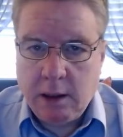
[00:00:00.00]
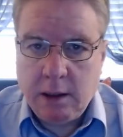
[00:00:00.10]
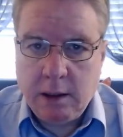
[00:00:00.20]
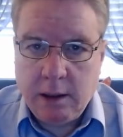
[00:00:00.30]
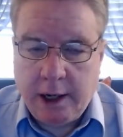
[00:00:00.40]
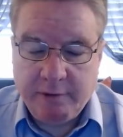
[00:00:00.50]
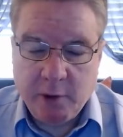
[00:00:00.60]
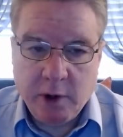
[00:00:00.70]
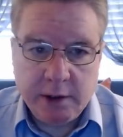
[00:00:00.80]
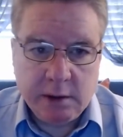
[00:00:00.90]
Hi
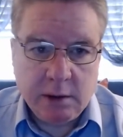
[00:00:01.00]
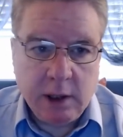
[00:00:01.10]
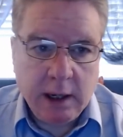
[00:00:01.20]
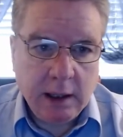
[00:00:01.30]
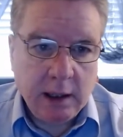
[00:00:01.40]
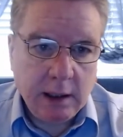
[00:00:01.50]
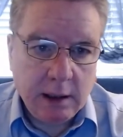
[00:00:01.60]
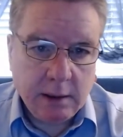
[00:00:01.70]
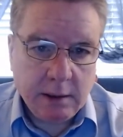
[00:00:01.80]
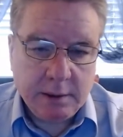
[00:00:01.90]
everyone.
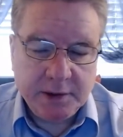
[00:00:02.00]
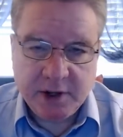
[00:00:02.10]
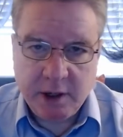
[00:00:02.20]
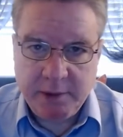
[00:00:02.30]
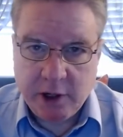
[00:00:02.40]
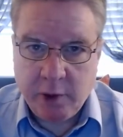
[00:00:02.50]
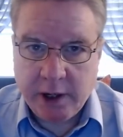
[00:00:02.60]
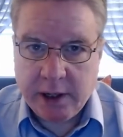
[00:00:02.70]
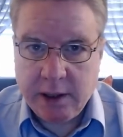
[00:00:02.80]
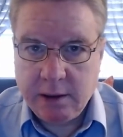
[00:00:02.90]
This is going to be a
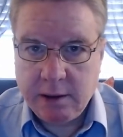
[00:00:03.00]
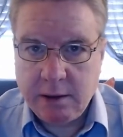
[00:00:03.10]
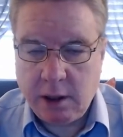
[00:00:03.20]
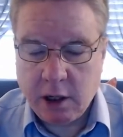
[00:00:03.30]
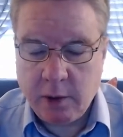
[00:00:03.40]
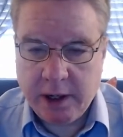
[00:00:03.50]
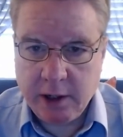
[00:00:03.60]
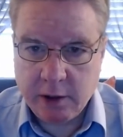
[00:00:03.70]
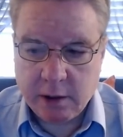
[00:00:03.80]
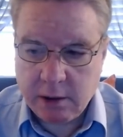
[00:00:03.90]
quick
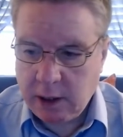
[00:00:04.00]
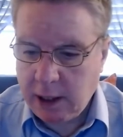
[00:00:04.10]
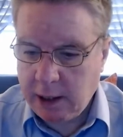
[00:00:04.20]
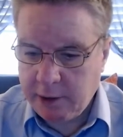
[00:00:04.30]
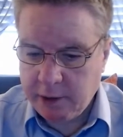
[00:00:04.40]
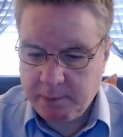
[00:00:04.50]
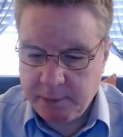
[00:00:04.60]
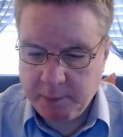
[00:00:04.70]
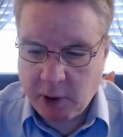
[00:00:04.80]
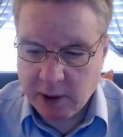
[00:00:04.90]
hitter. I know the
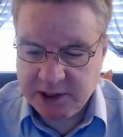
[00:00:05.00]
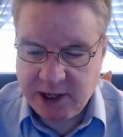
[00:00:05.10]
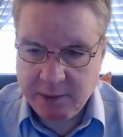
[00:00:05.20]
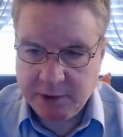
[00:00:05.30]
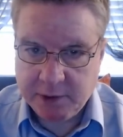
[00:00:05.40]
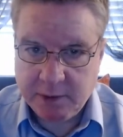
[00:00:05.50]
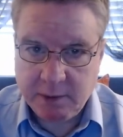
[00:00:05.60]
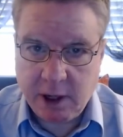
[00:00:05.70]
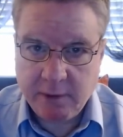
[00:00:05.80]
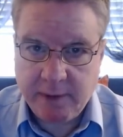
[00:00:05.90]
bar exam is
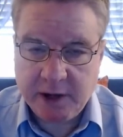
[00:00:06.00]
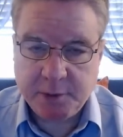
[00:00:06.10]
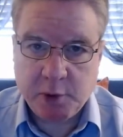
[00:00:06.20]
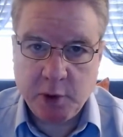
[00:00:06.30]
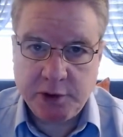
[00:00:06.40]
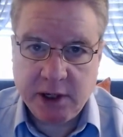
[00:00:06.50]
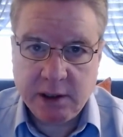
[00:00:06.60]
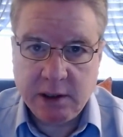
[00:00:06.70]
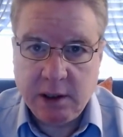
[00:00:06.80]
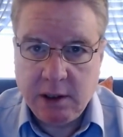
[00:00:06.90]
fast approaching. I
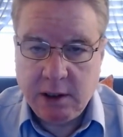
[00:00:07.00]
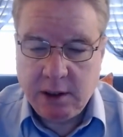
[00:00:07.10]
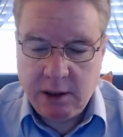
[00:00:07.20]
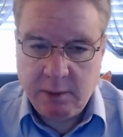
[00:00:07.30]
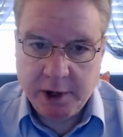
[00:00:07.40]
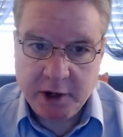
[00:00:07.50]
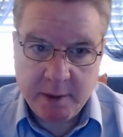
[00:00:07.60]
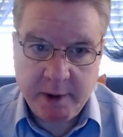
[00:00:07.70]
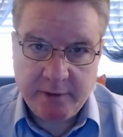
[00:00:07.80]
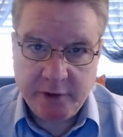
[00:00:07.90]
want to talk
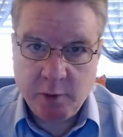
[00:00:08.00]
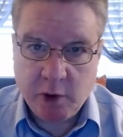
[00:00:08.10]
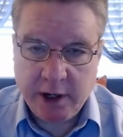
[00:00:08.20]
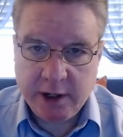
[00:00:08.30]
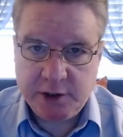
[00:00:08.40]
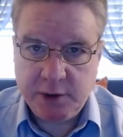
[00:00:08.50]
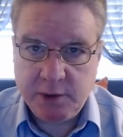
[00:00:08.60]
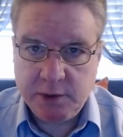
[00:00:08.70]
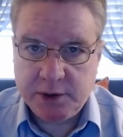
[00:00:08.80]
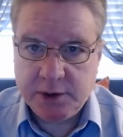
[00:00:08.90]
about a few more
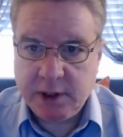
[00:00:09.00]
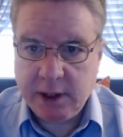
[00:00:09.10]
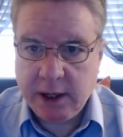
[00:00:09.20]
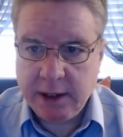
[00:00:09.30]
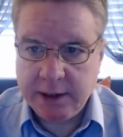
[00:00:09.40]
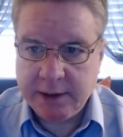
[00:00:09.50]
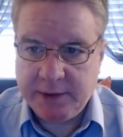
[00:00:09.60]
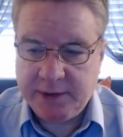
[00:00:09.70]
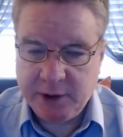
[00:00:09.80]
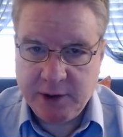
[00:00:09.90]
issues in this
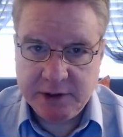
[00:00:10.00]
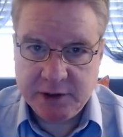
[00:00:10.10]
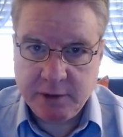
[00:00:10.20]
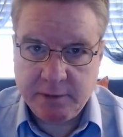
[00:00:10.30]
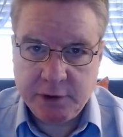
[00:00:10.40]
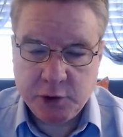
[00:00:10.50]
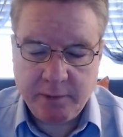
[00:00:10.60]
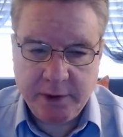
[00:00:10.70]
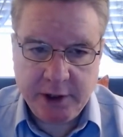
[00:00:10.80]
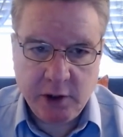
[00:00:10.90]
series of short
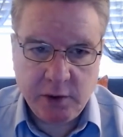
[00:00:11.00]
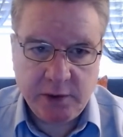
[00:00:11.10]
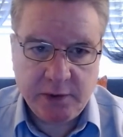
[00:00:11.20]
videos,